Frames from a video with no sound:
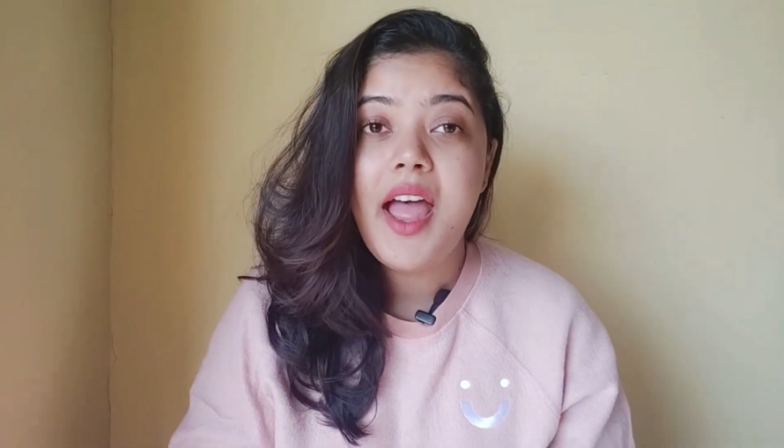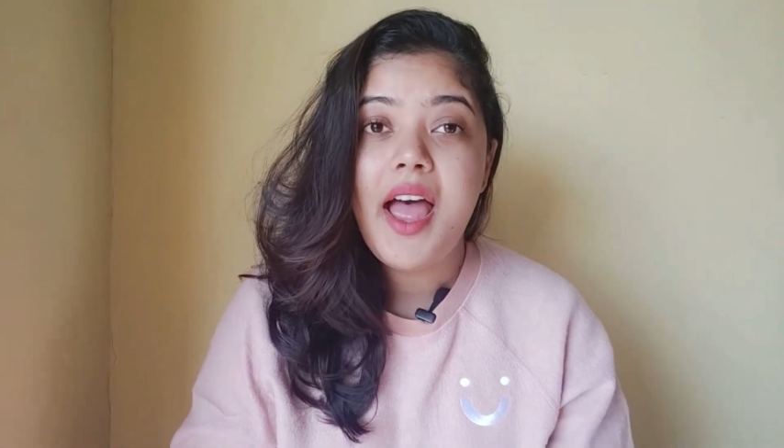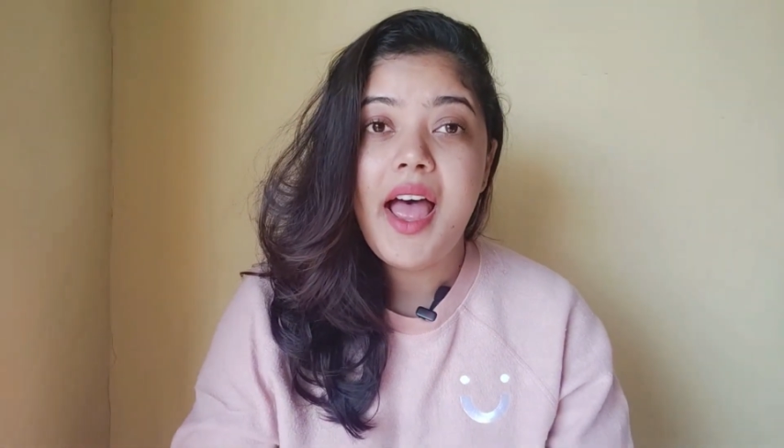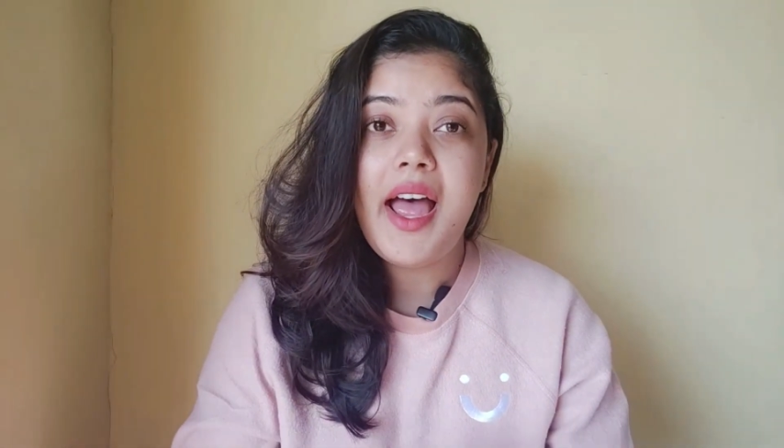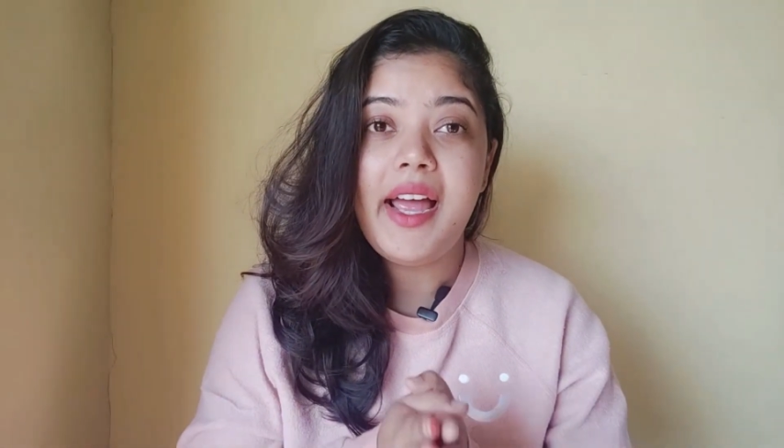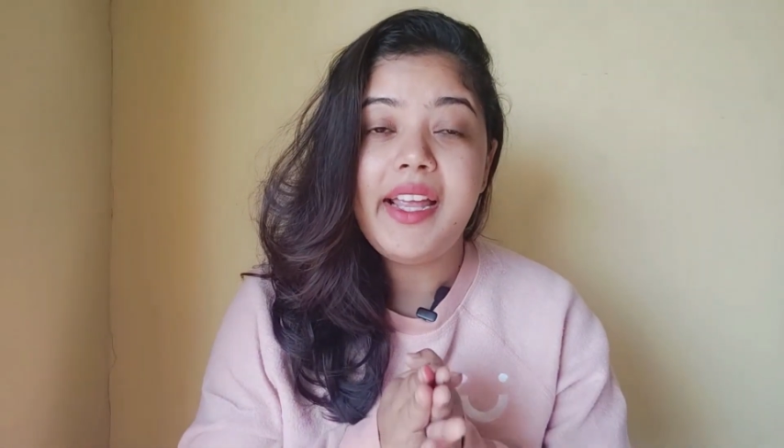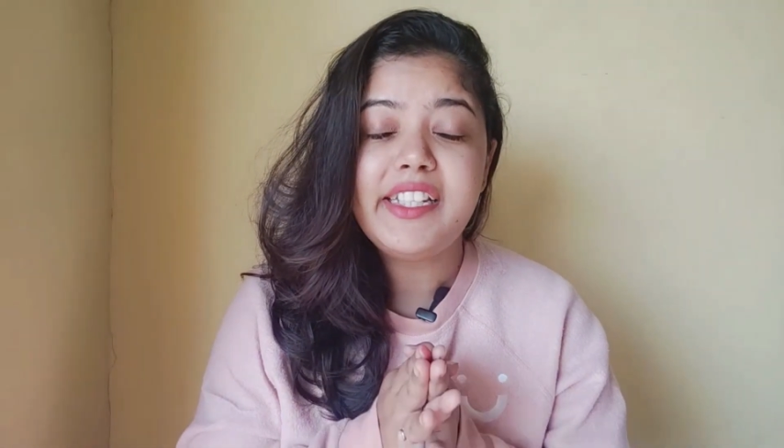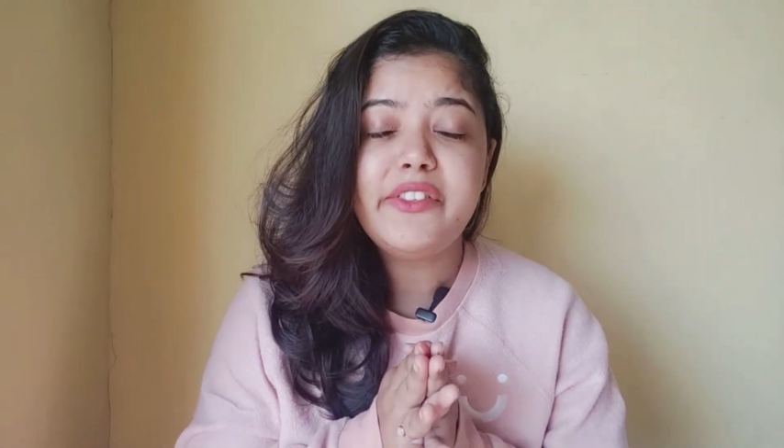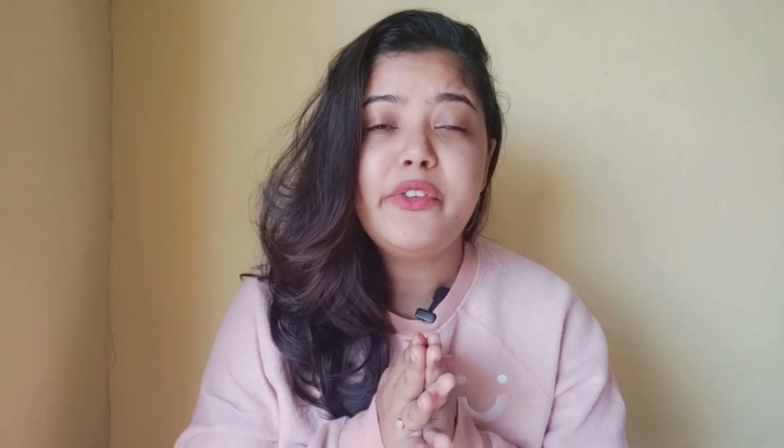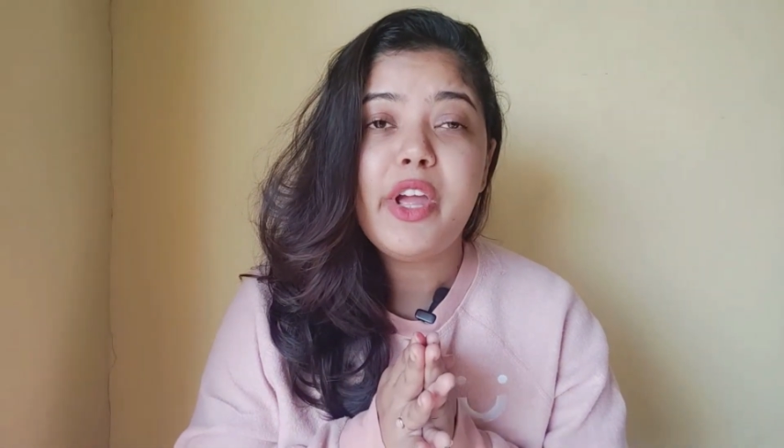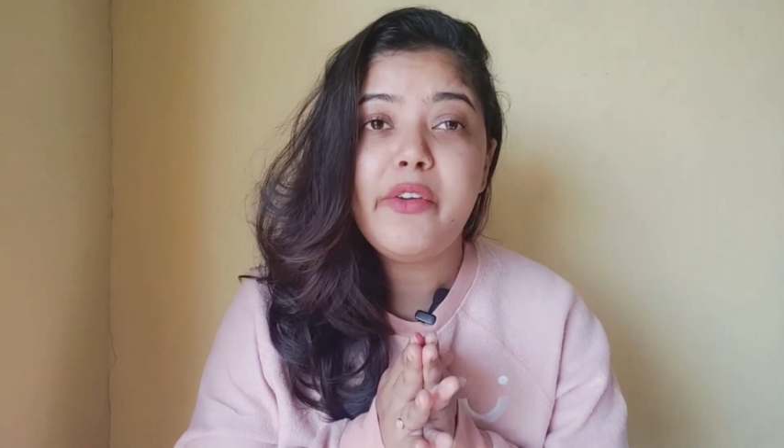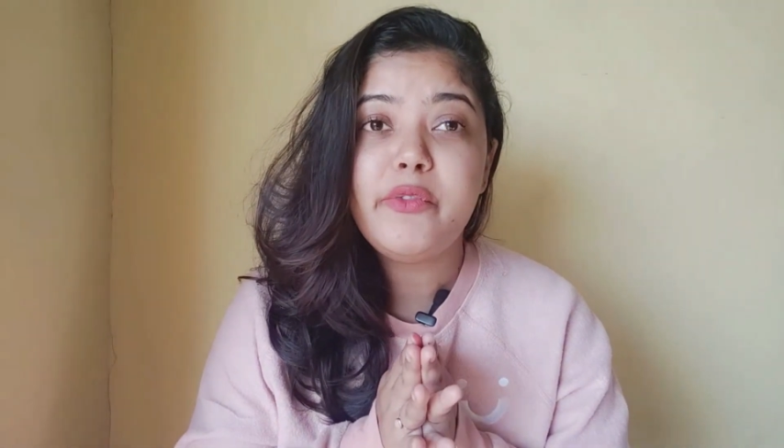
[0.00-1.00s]
And if you
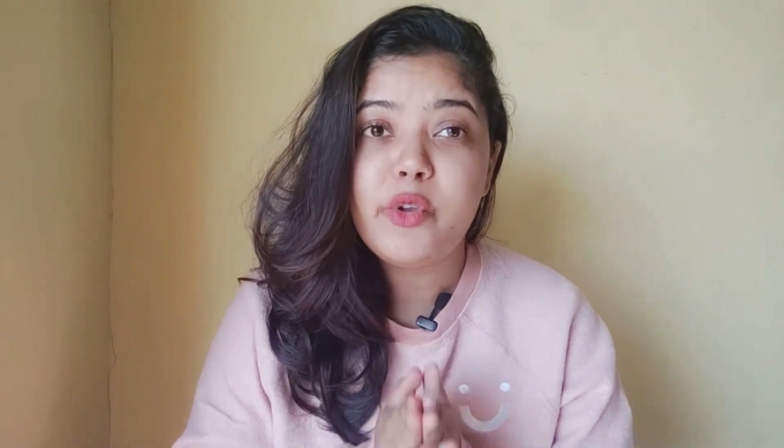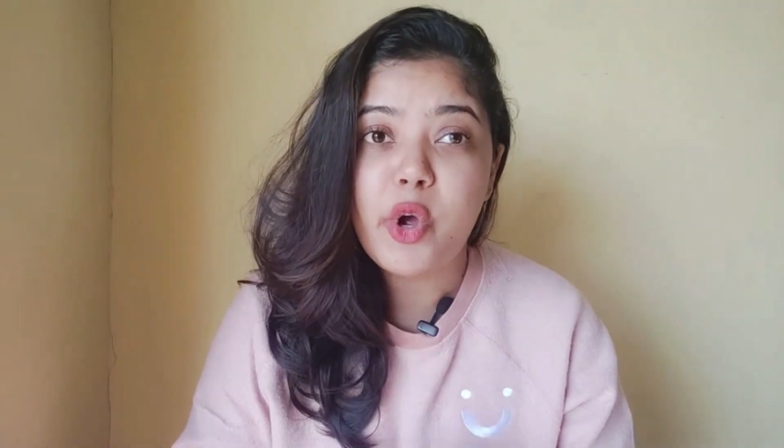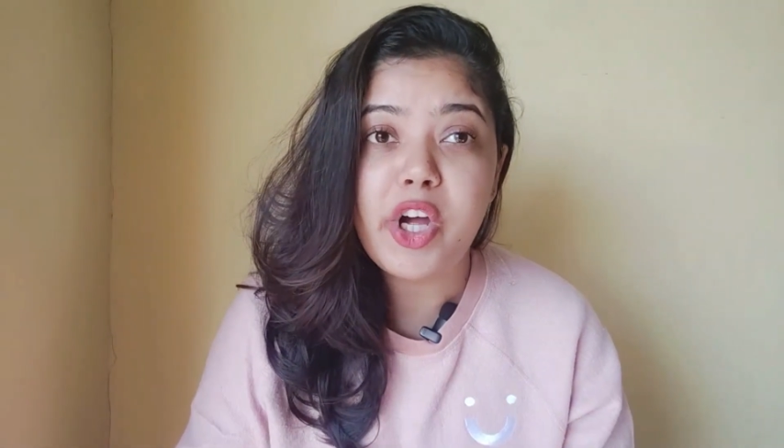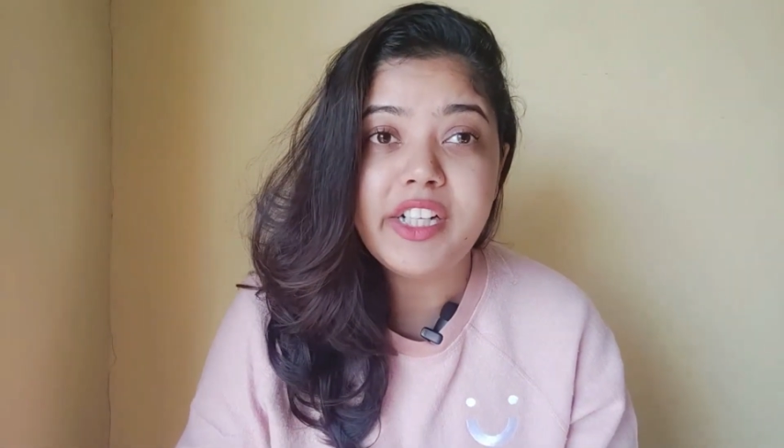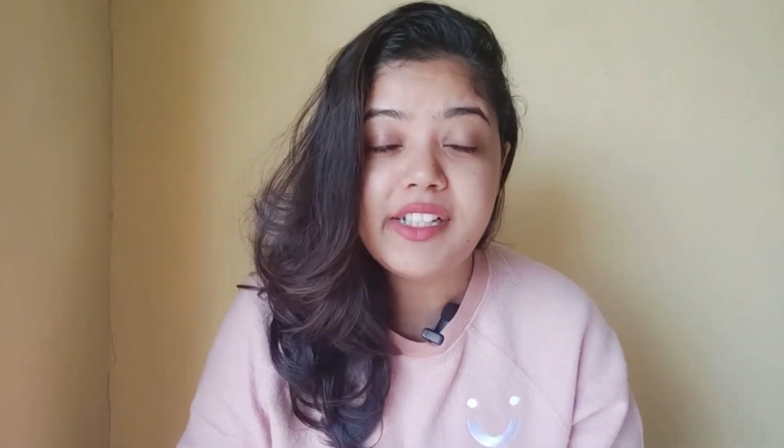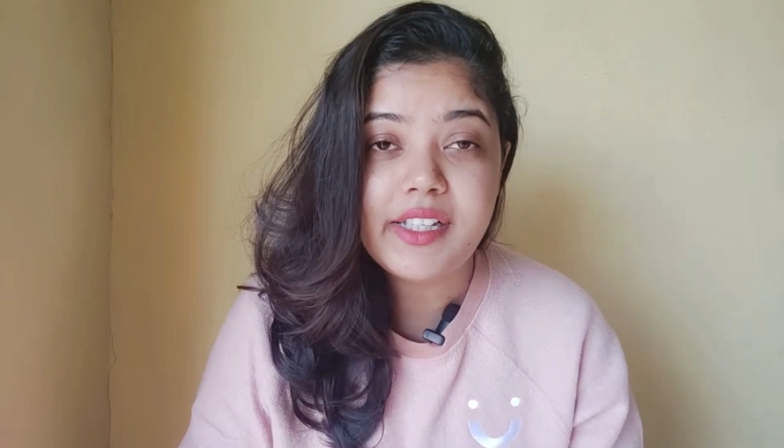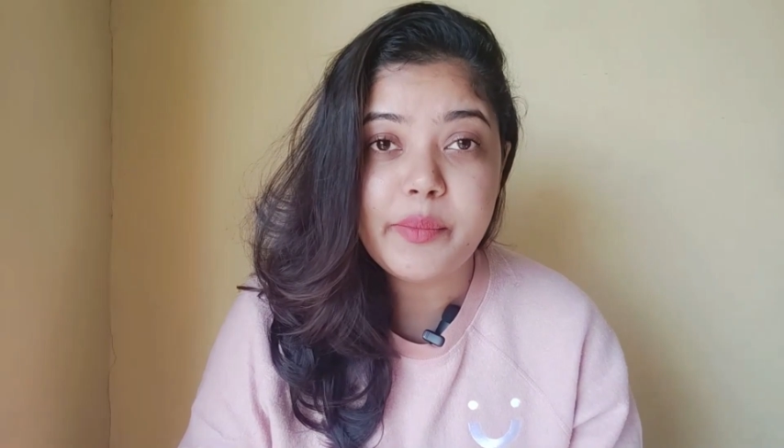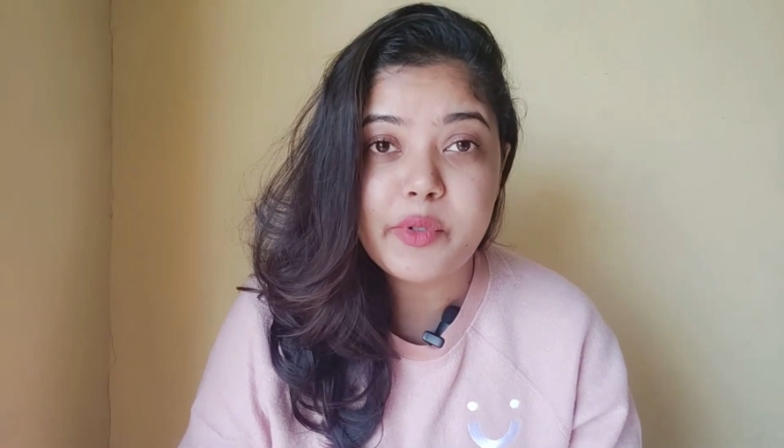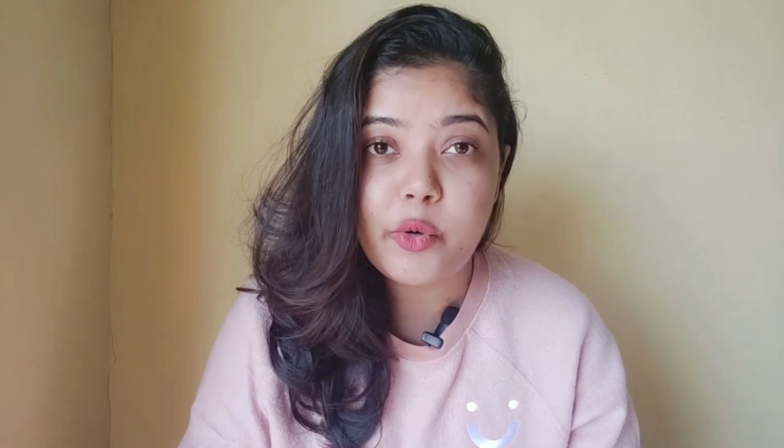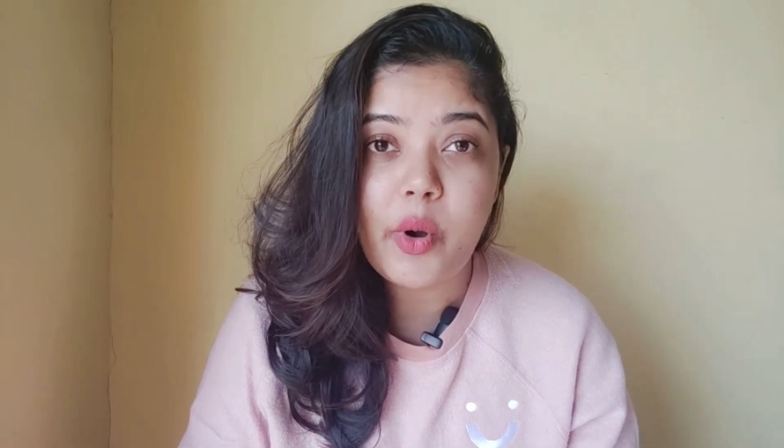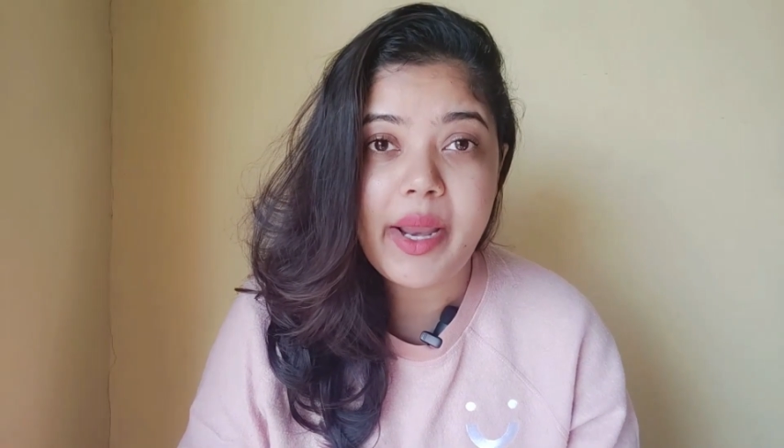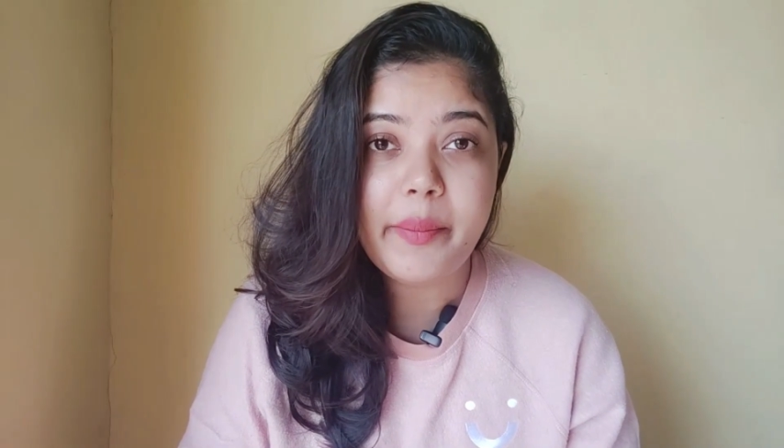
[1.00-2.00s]
have not
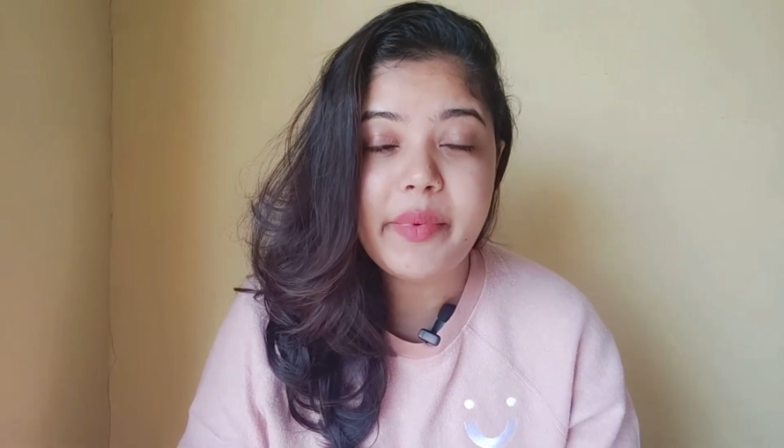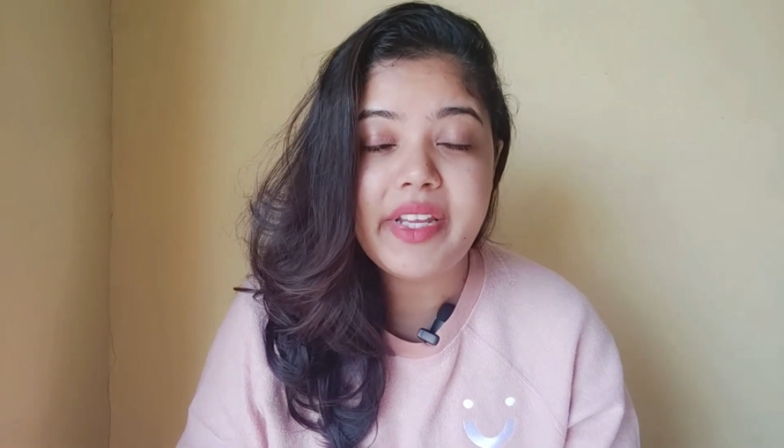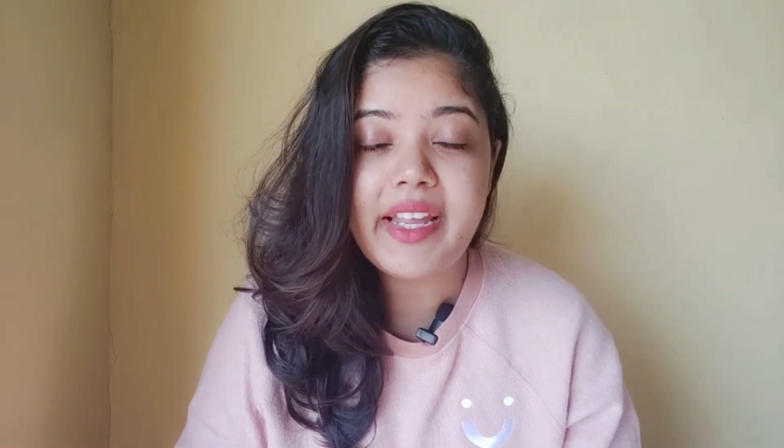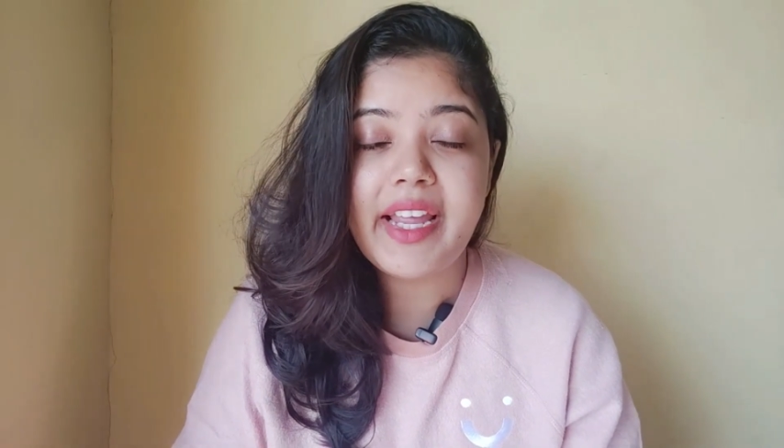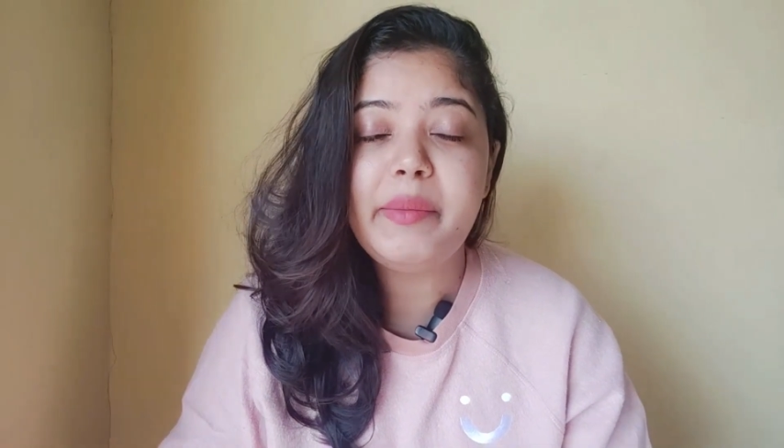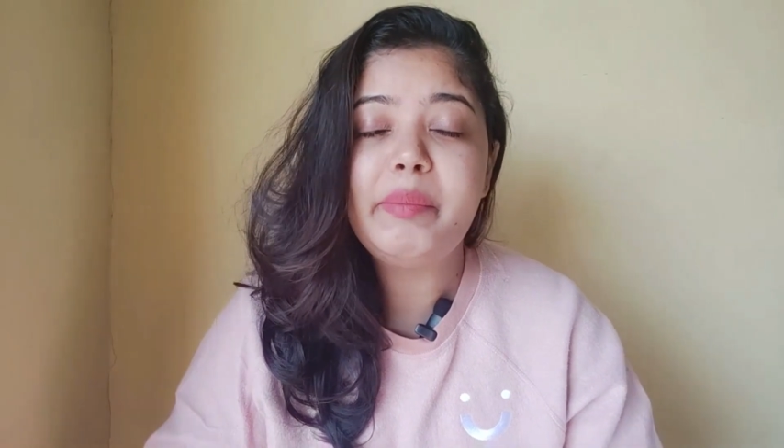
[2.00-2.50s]
subscribed me yet,